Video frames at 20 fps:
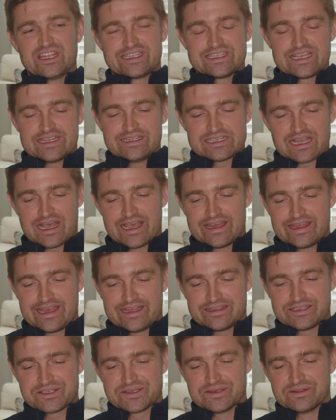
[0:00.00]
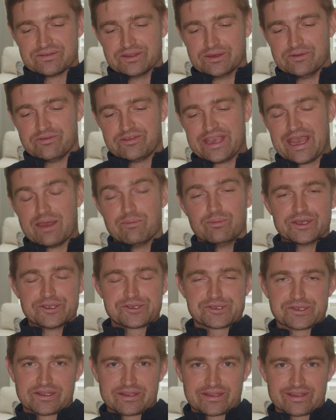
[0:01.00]
t- tie that to the, the
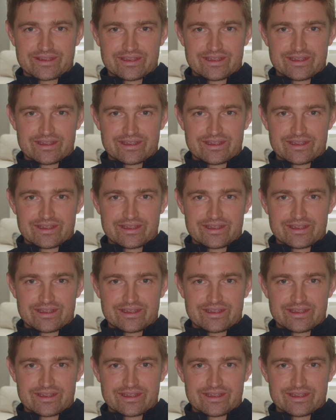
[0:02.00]
ambition.